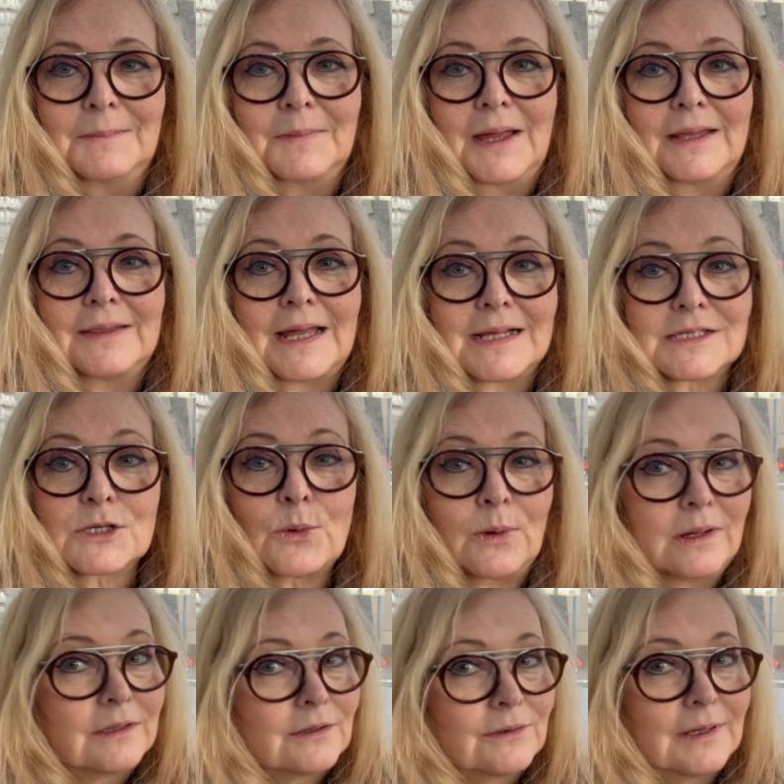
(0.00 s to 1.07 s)
And that's
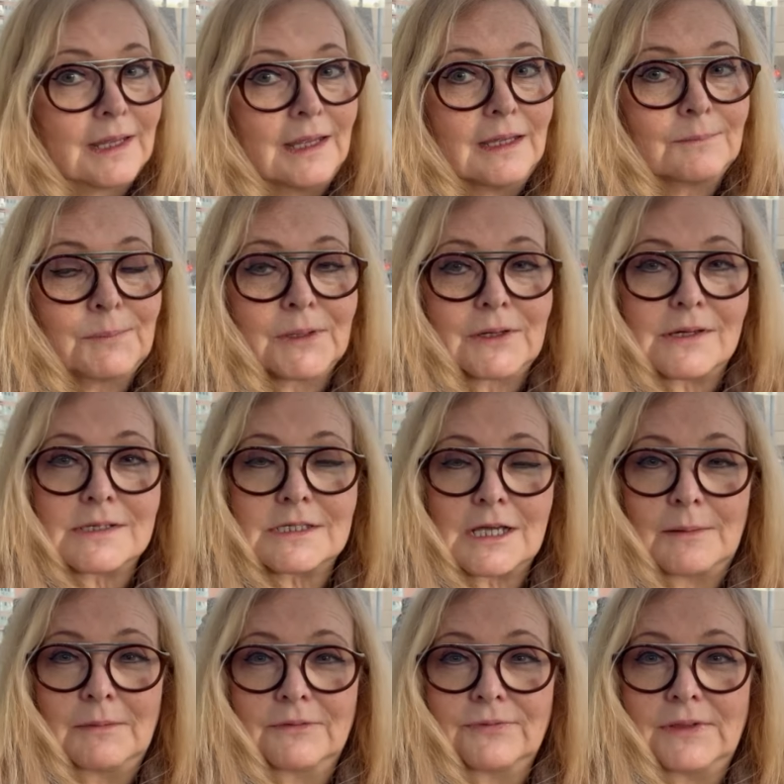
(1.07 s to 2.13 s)
quite unique because
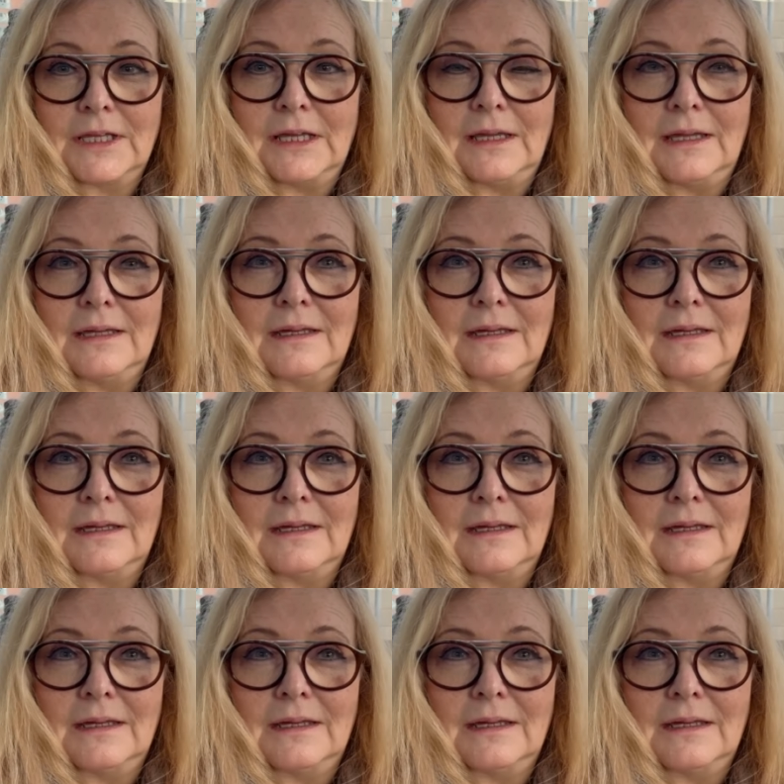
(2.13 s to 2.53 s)
some of the